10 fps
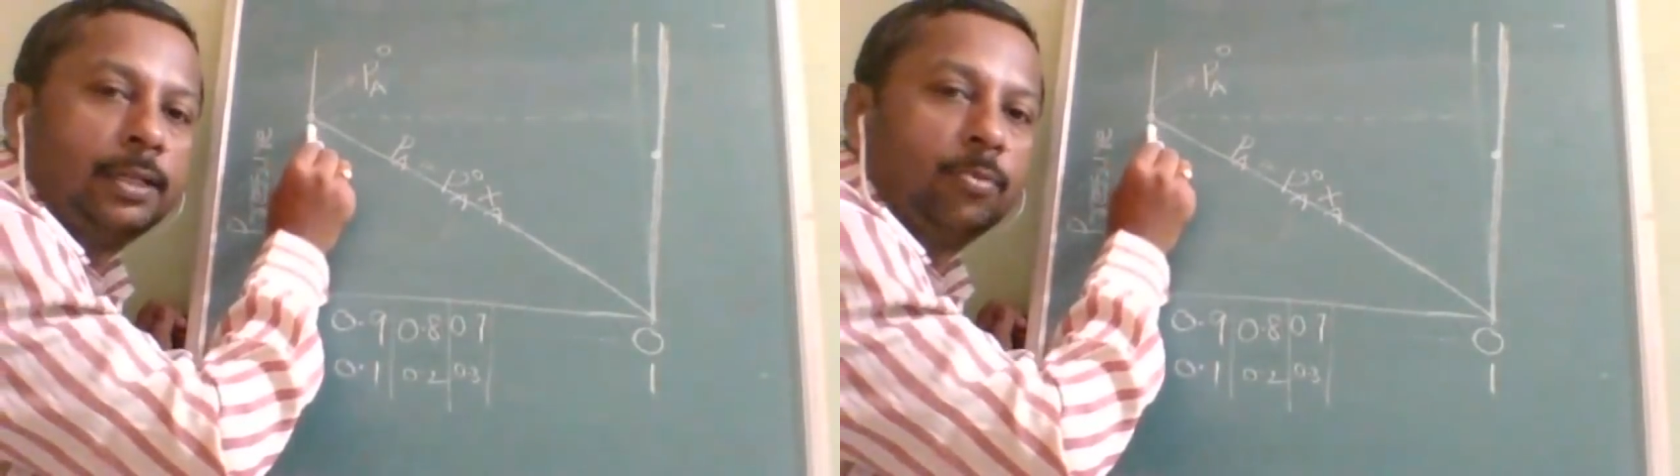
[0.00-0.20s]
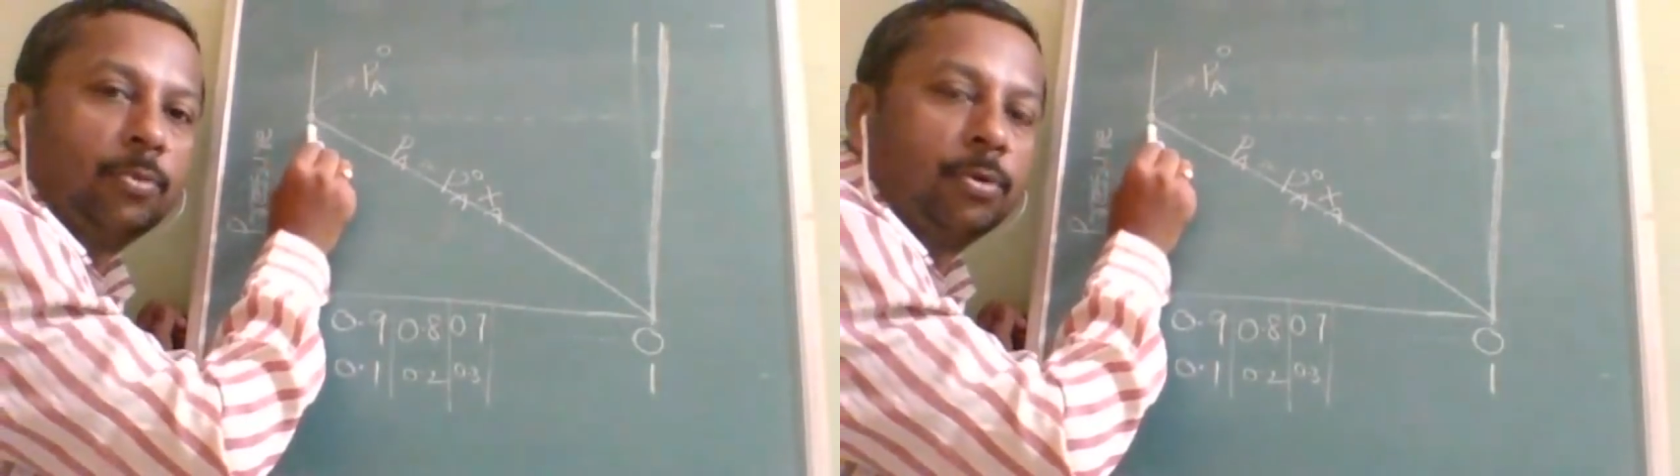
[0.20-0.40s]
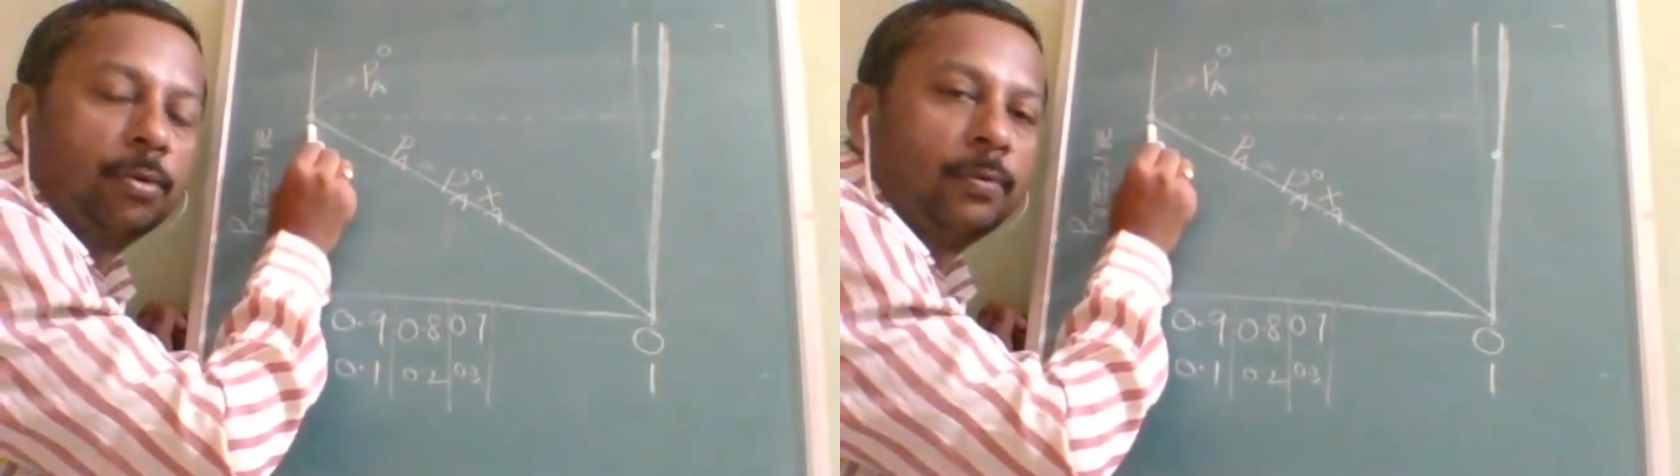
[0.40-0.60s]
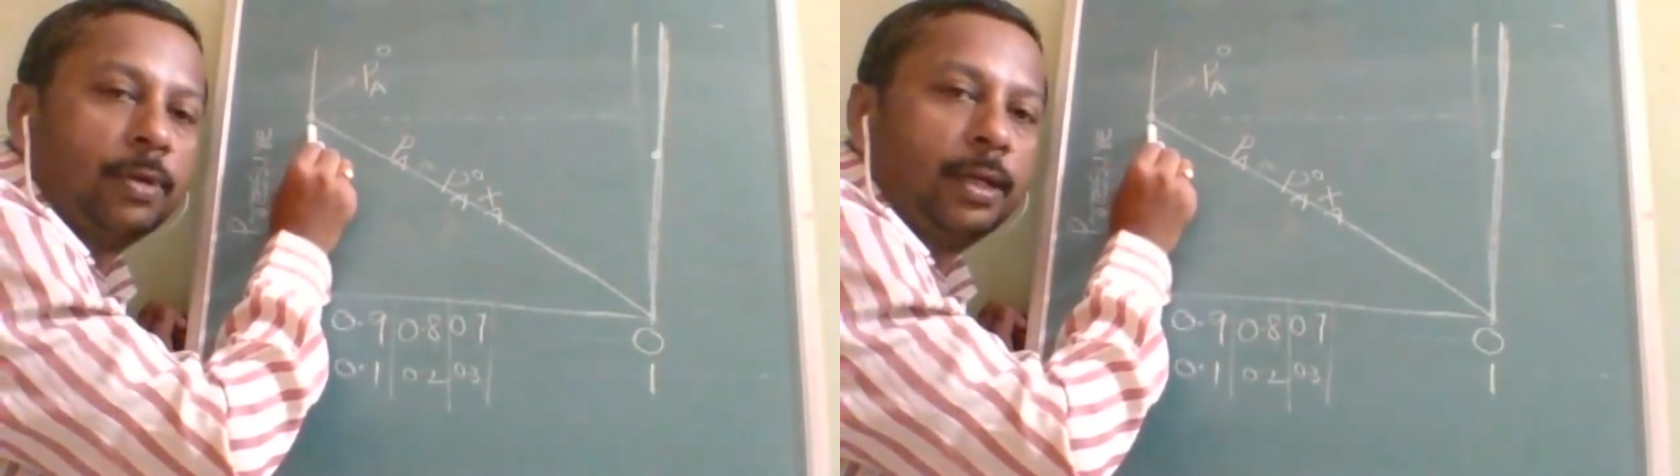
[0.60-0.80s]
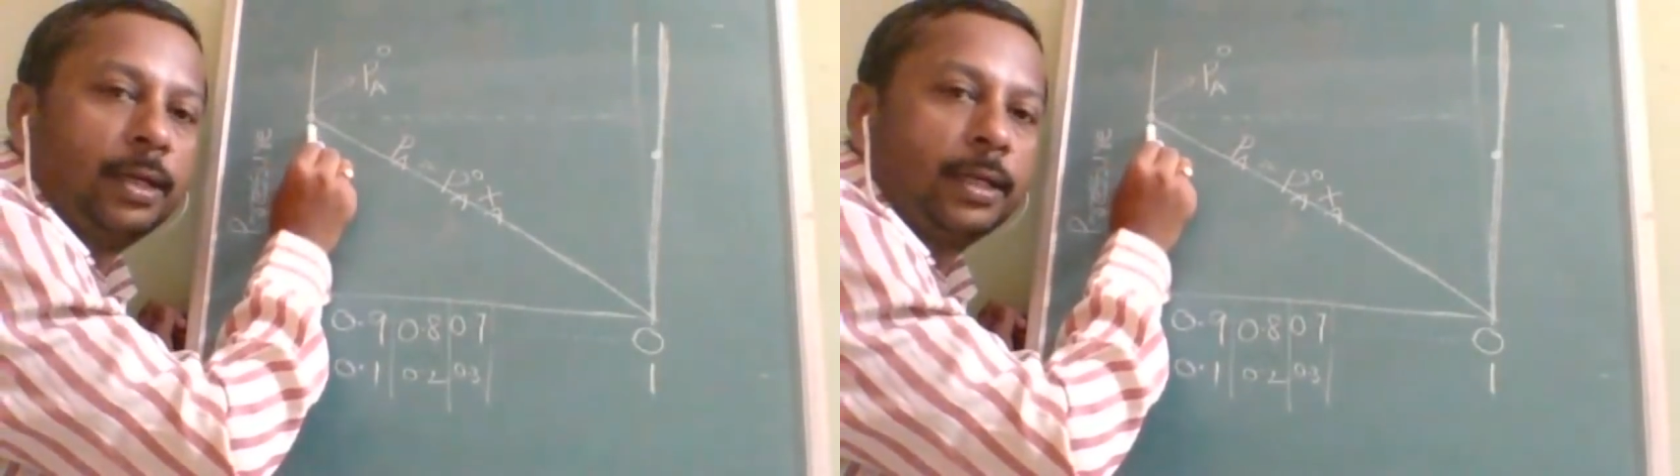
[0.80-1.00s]
more
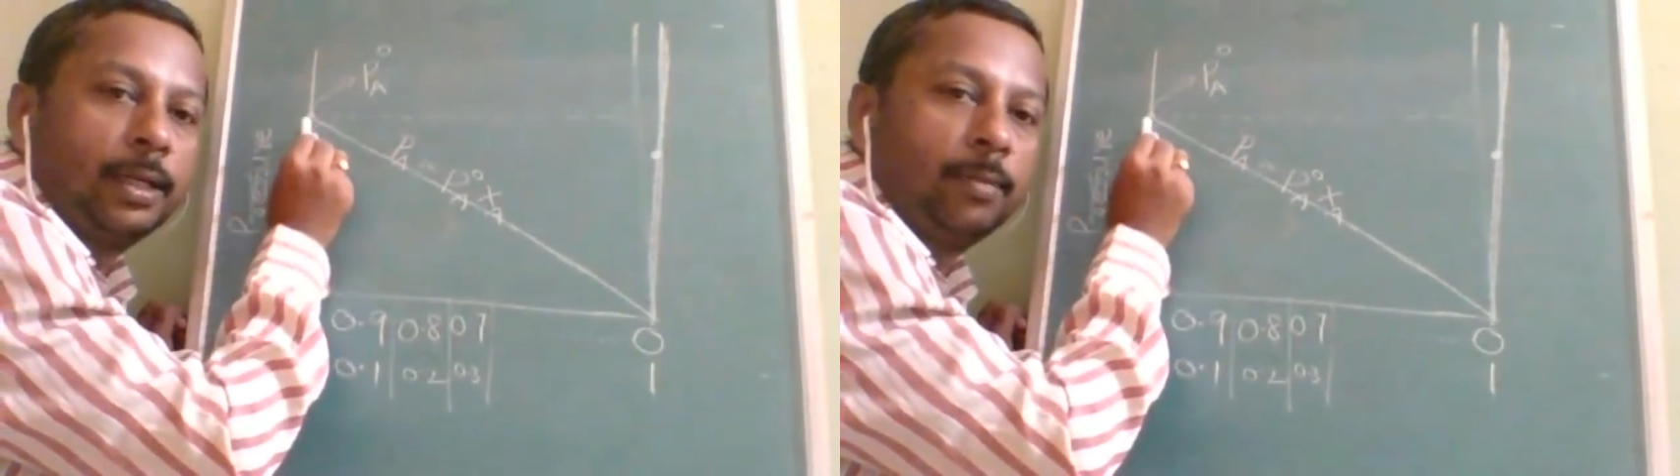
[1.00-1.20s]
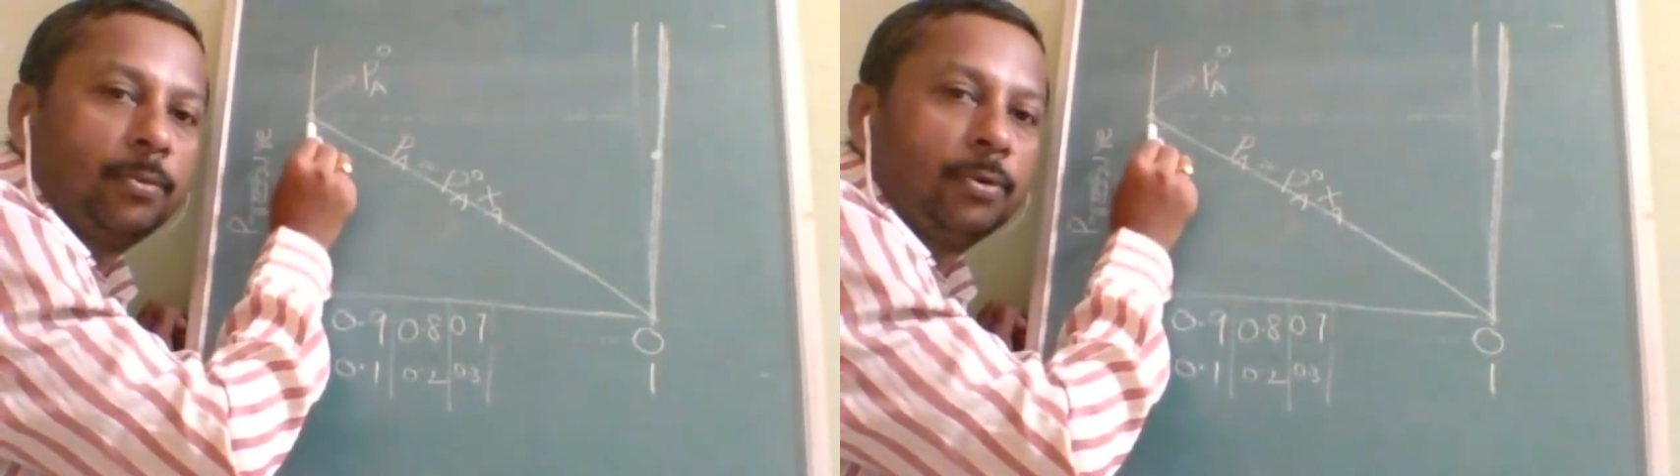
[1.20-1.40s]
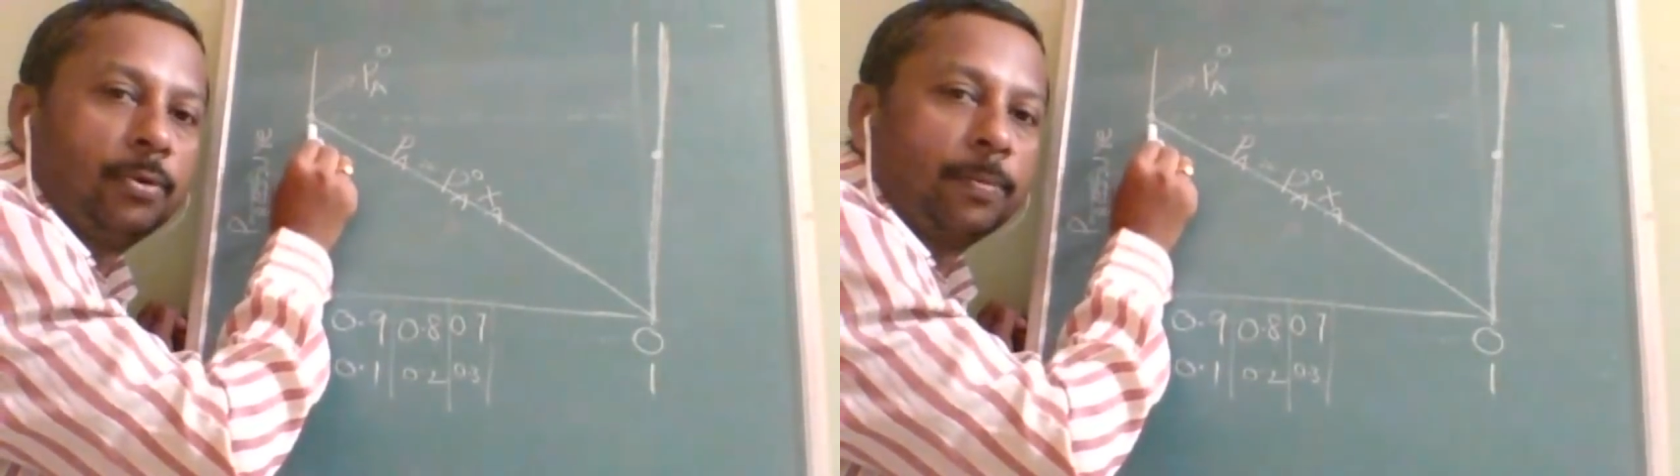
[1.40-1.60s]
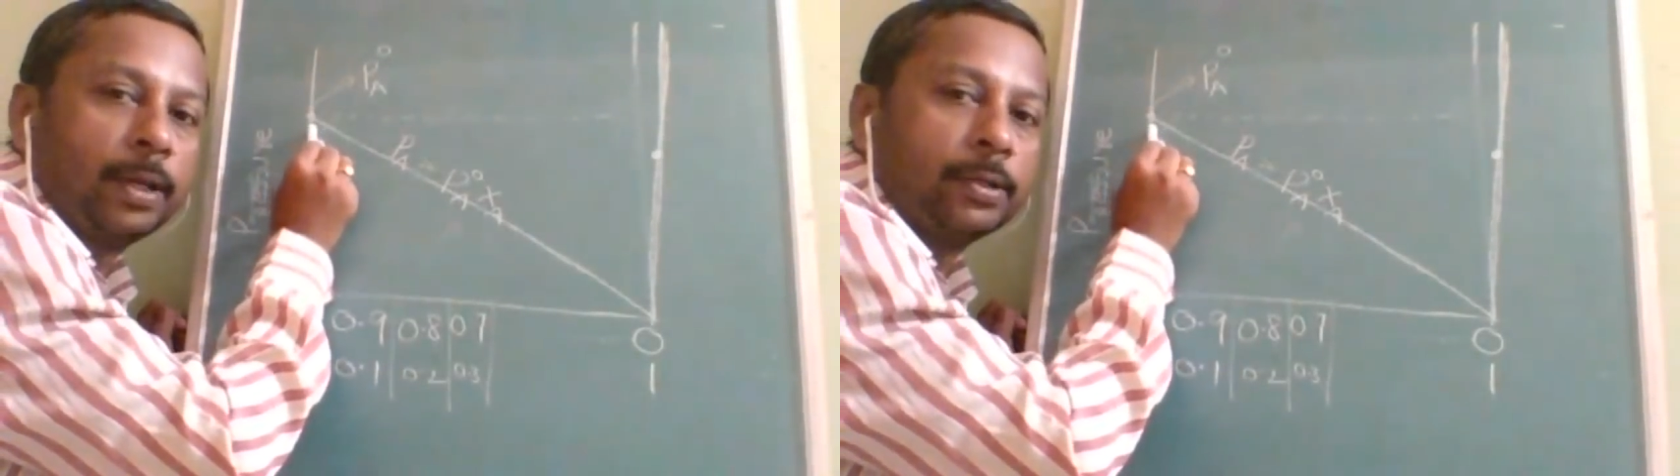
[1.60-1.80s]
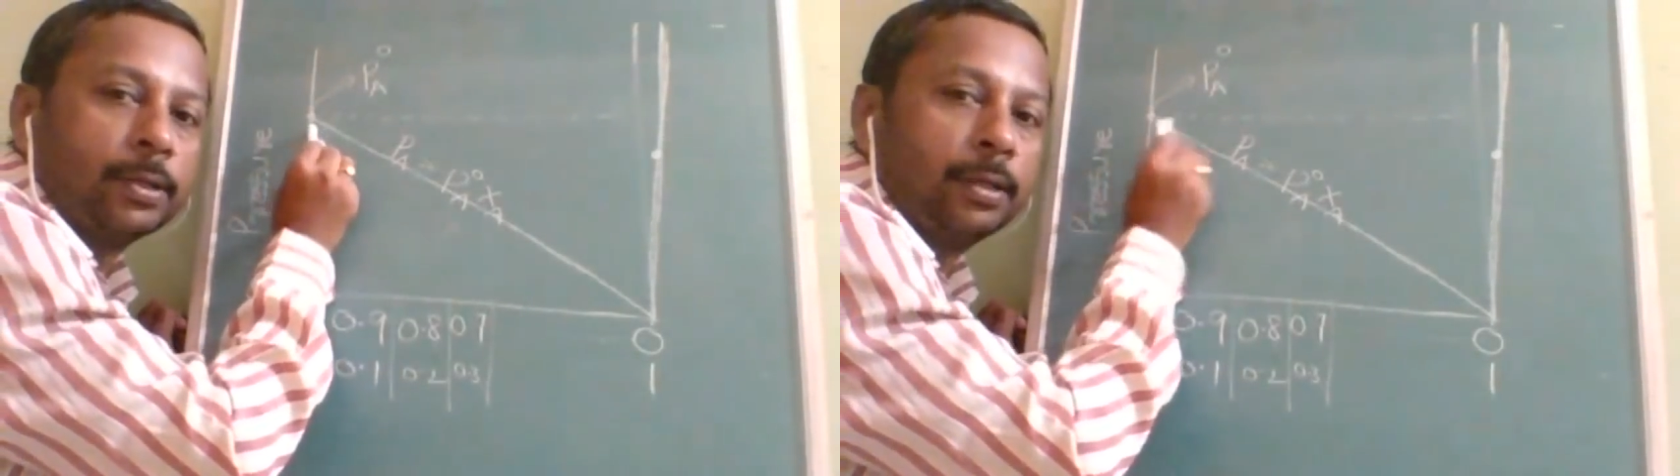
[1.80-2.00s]
volatile, more
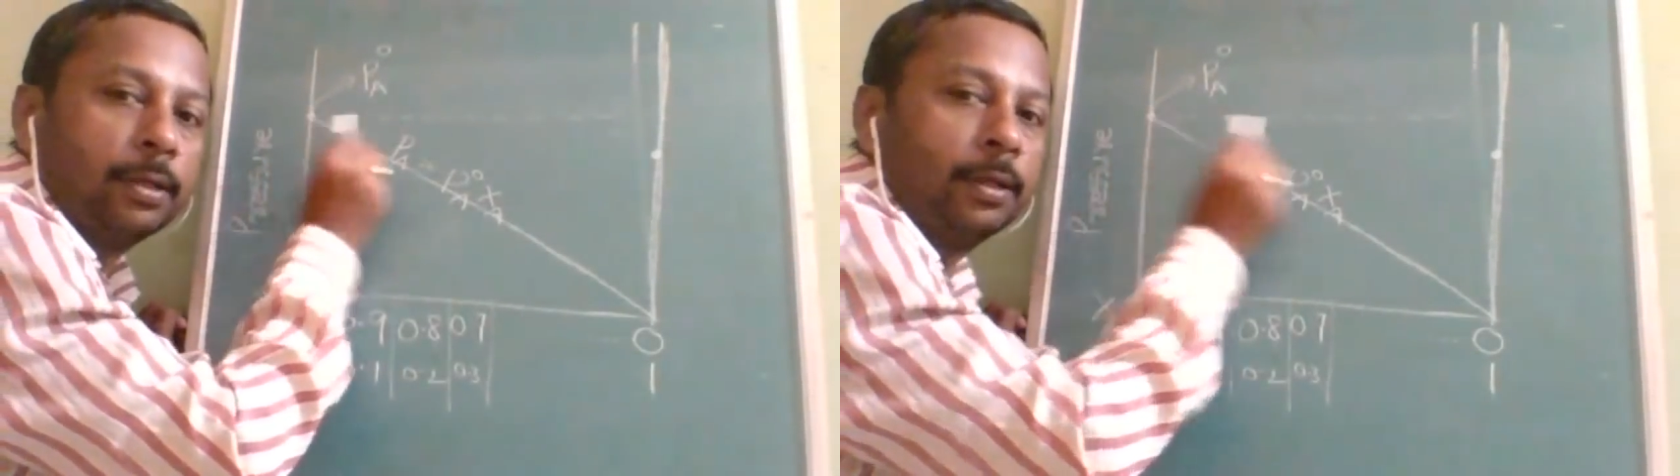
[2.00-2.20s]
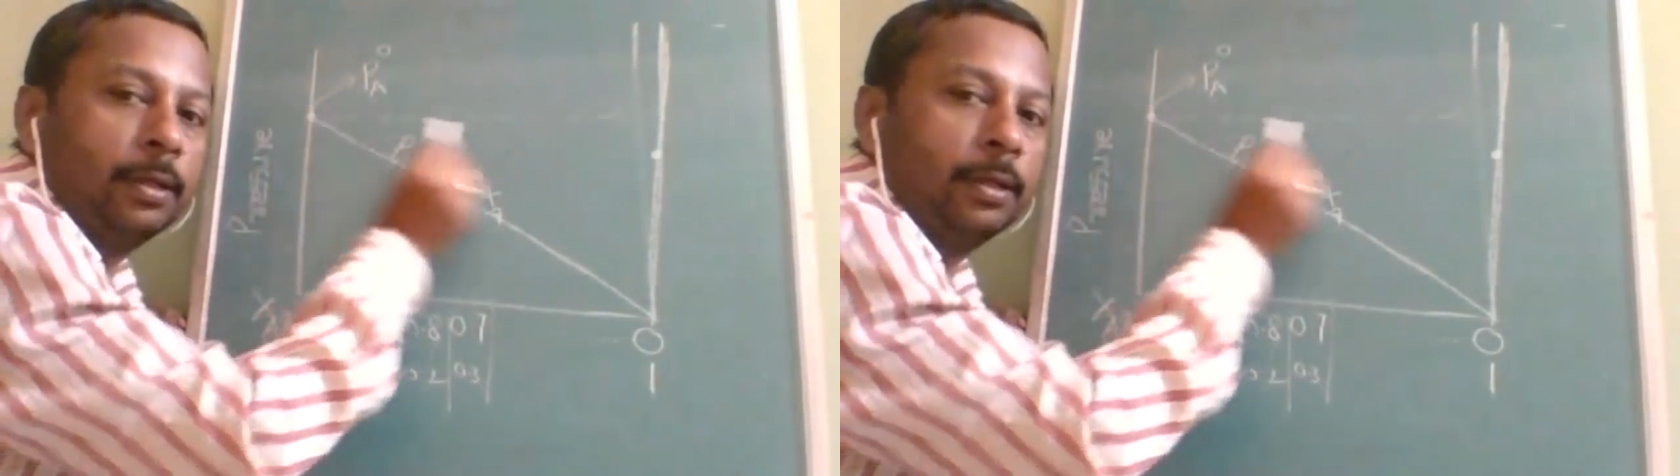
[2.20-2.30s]
pressure.